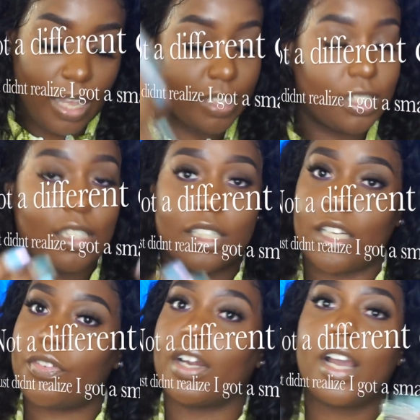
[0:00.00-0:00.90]
It's just a
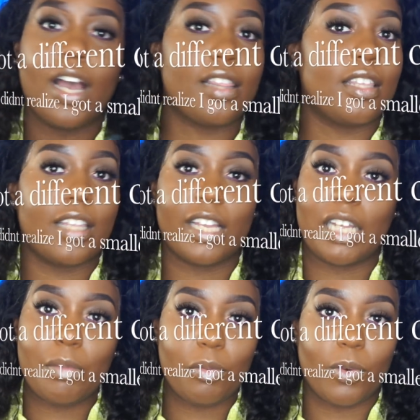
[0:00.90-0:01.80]
different cut than that
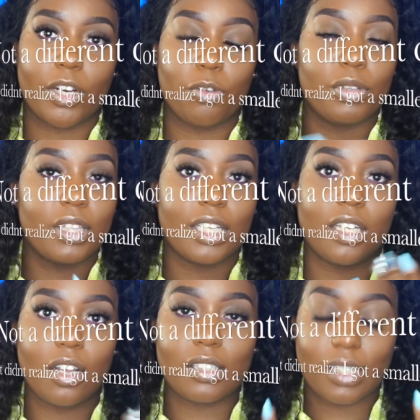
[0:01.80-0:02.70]
lemon one. It
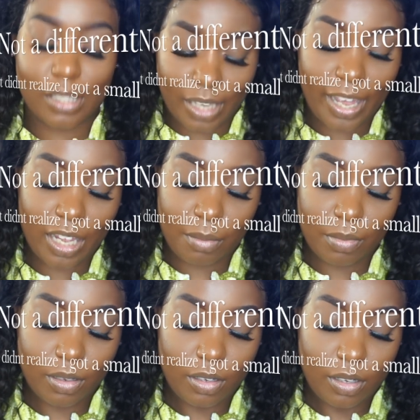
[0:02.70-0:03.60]
looks the same,
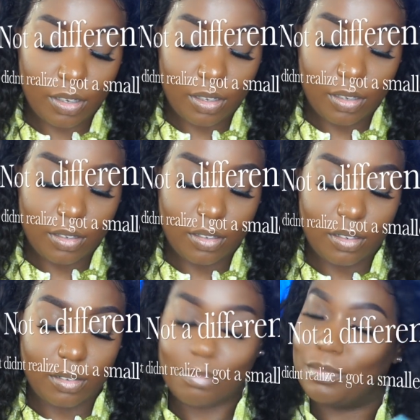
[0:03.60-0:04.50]

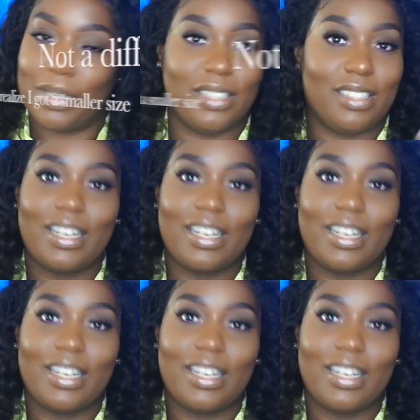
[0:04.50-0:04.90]
but it's